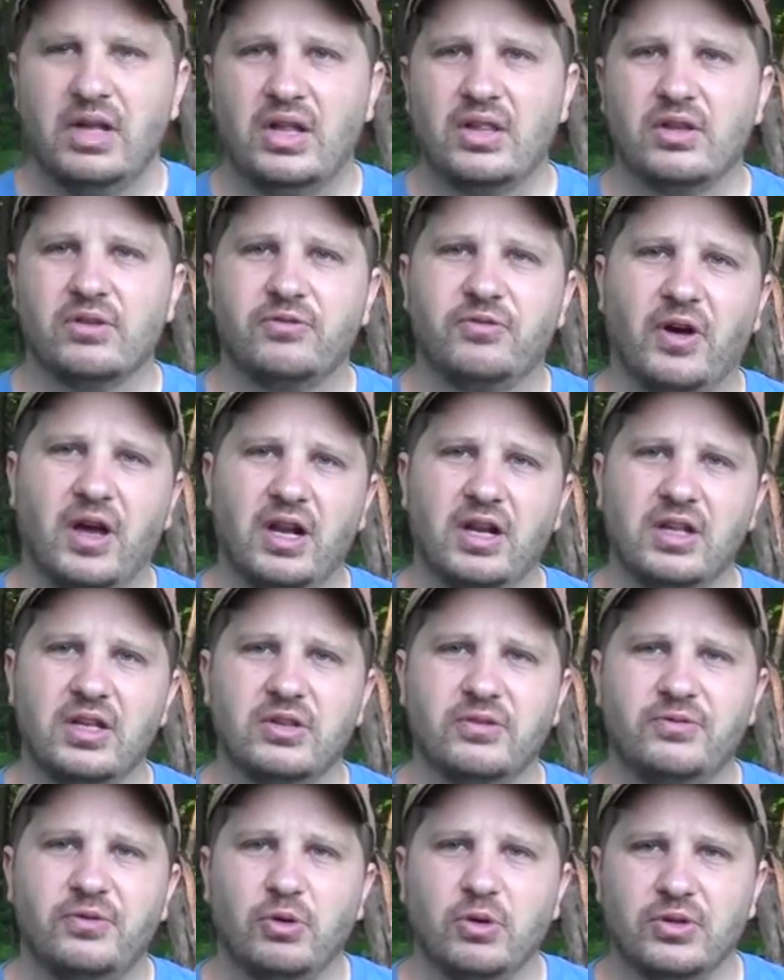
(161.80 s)
And then finally,
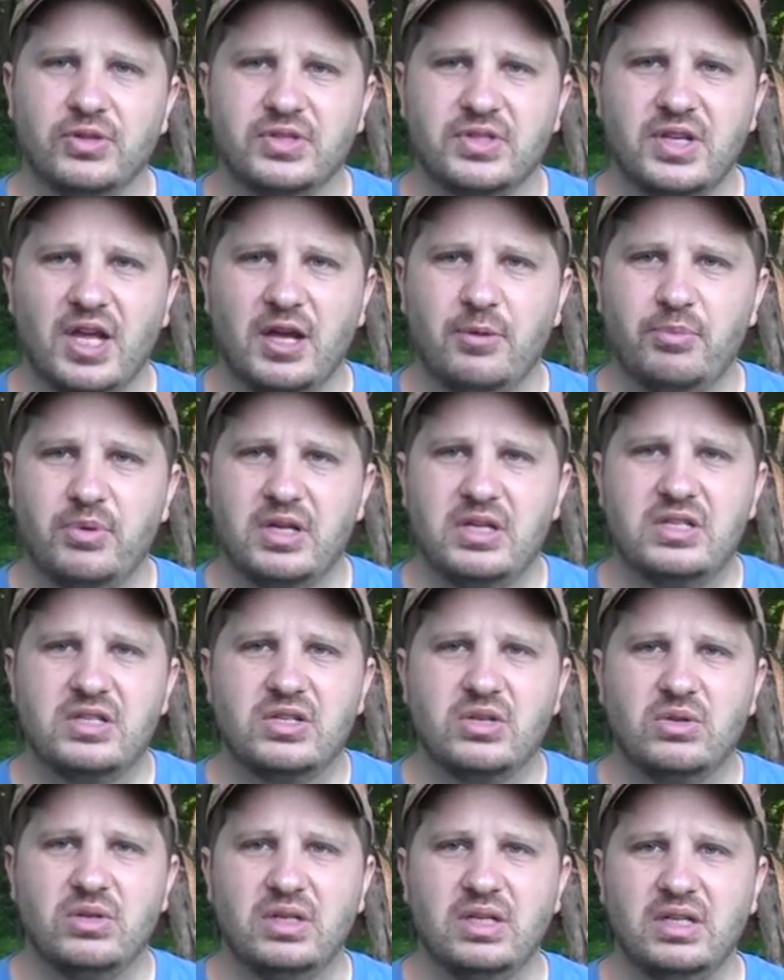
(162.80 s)
the fourth step
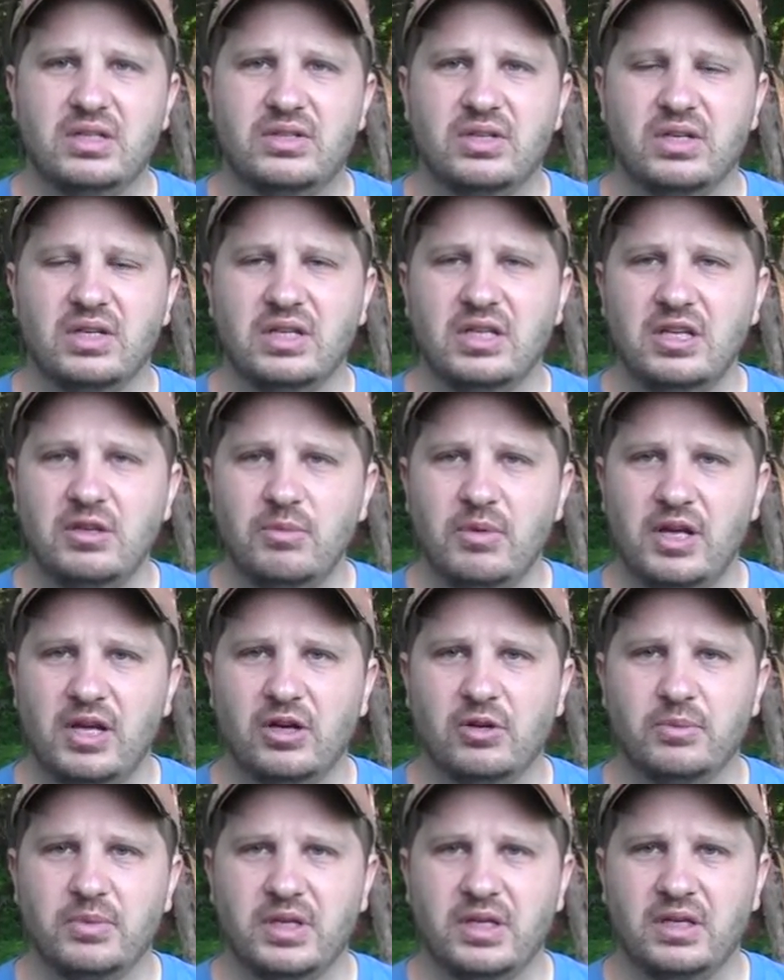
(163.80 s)
is you need to
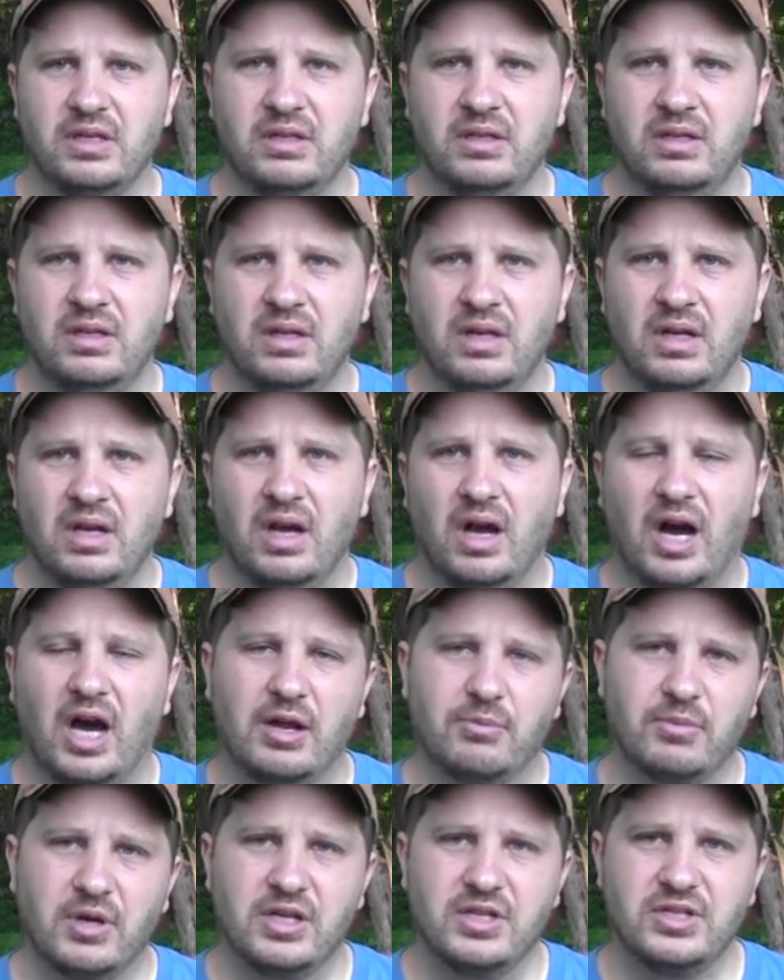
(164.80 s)
email me
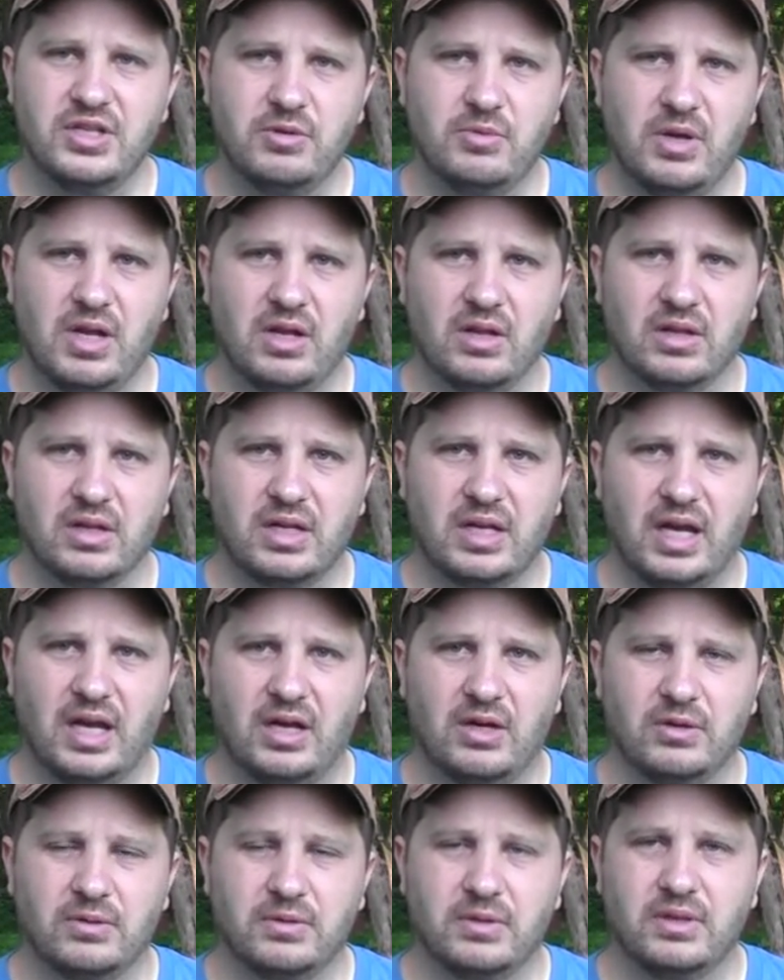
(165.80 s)
on my Gmail
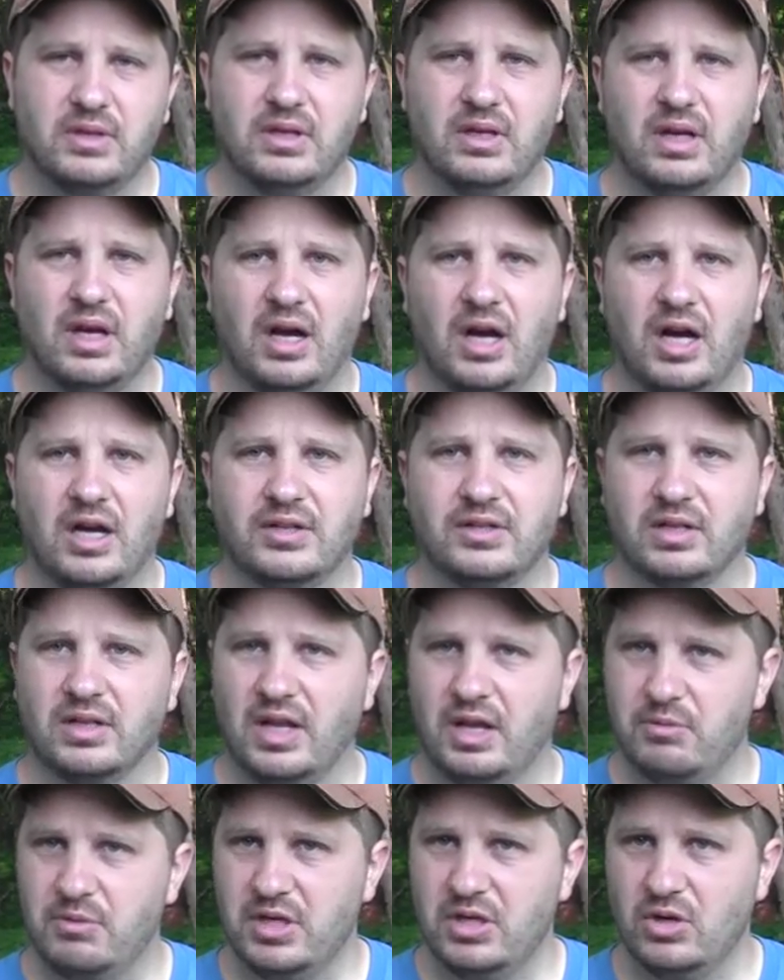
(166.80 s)
account uh, to
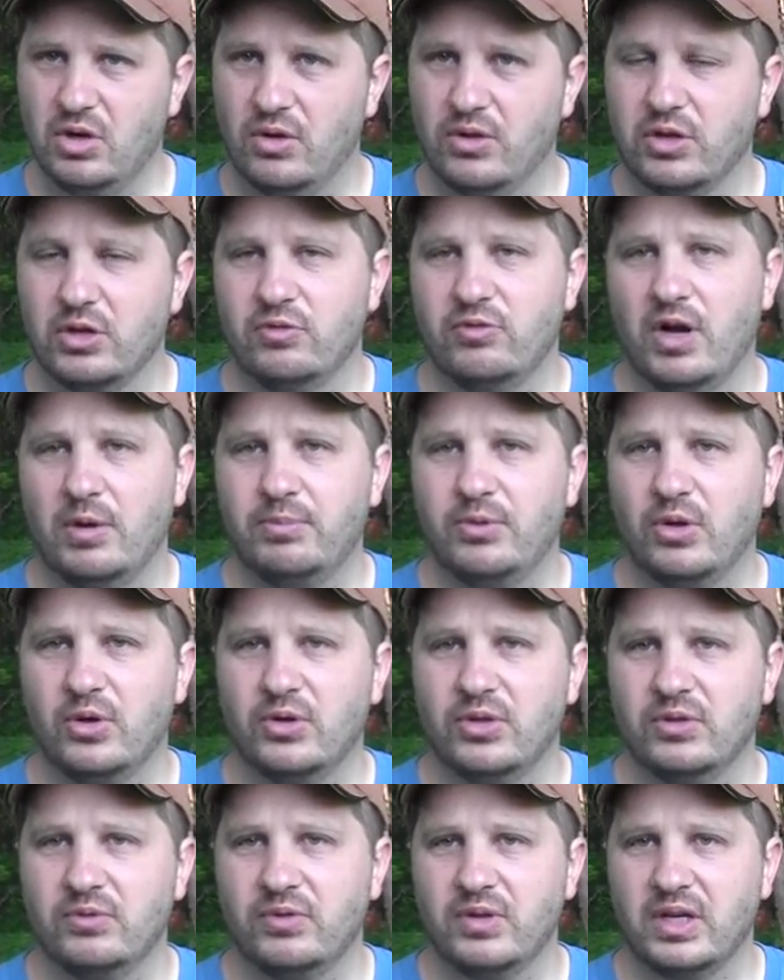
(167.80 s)
let me know that you've
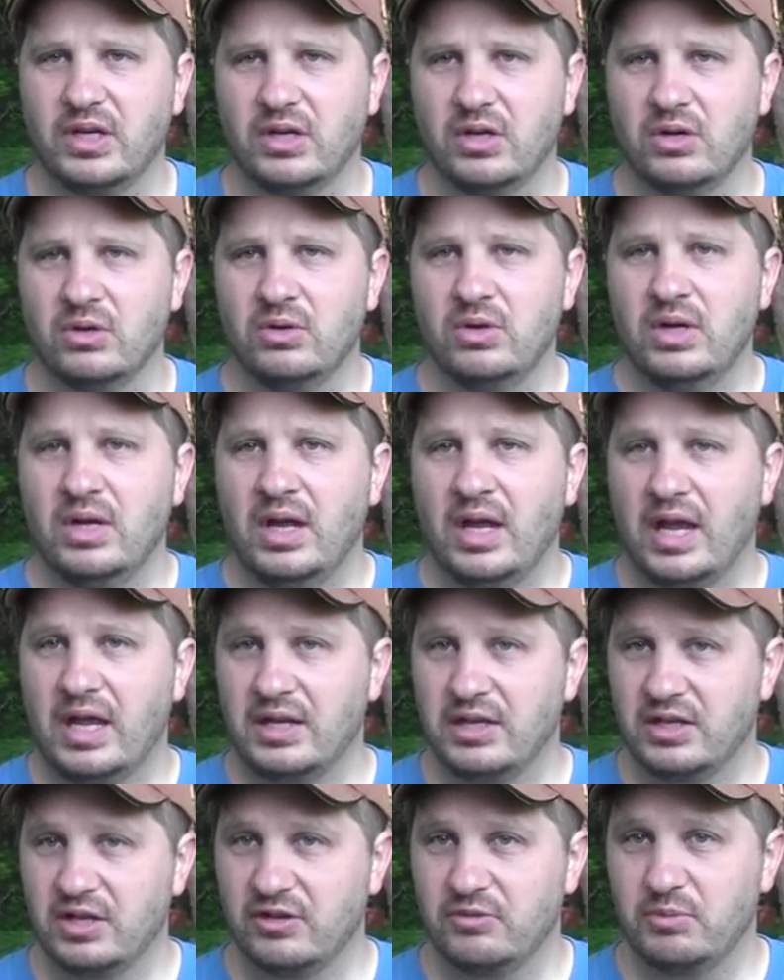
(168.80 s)
uploaded the video
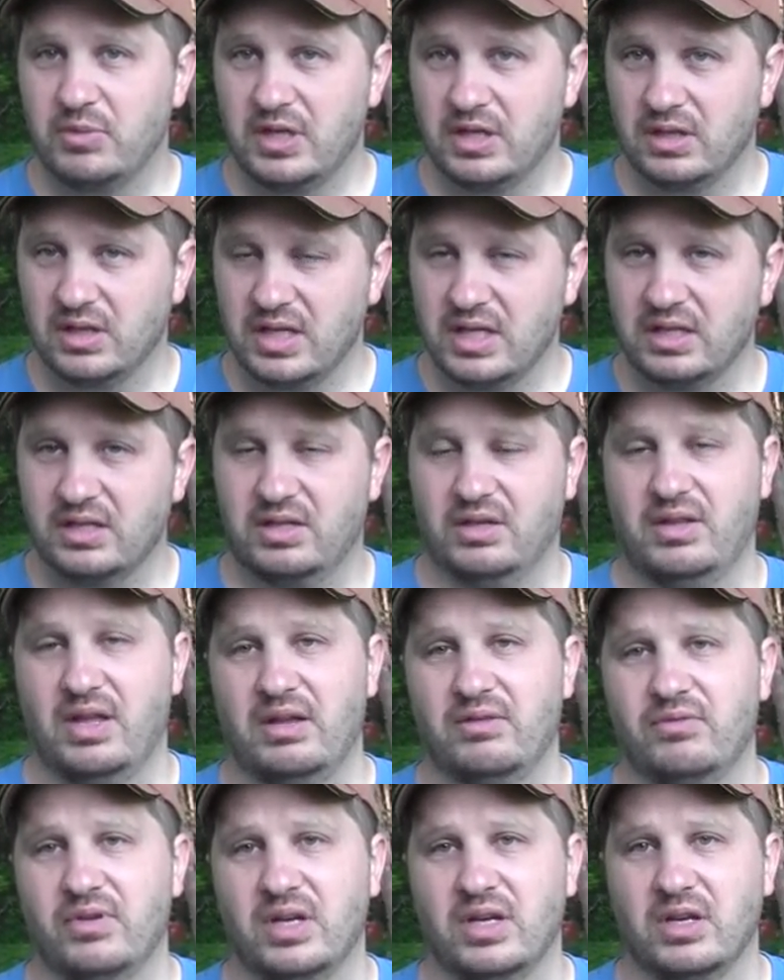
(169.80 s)
and give me a link to
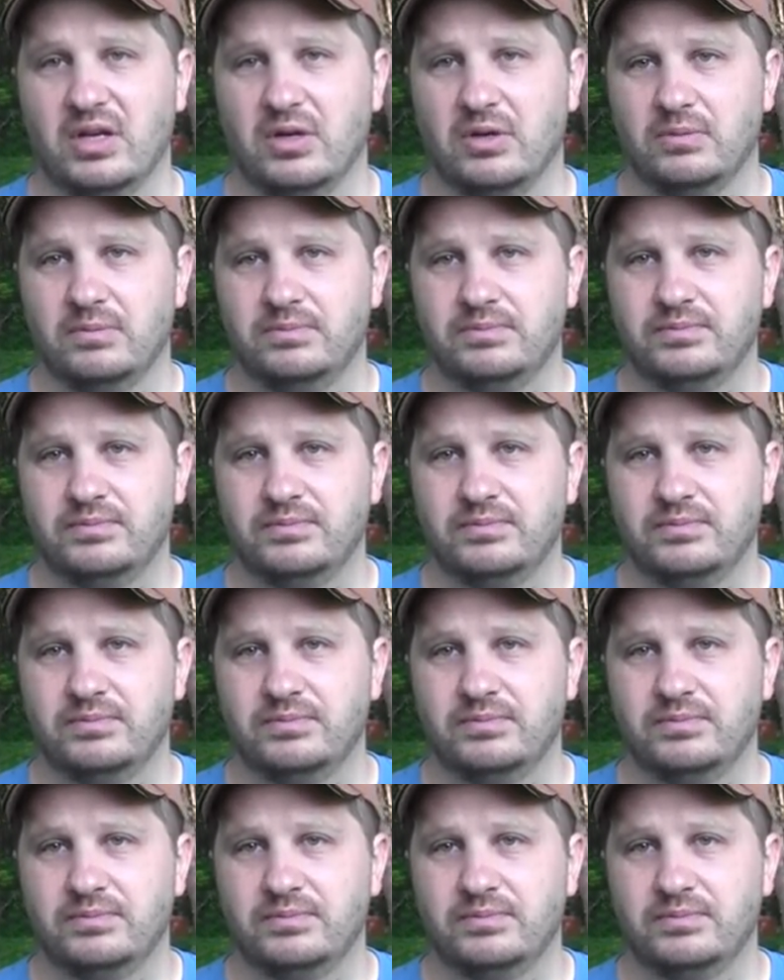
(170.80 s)
that video.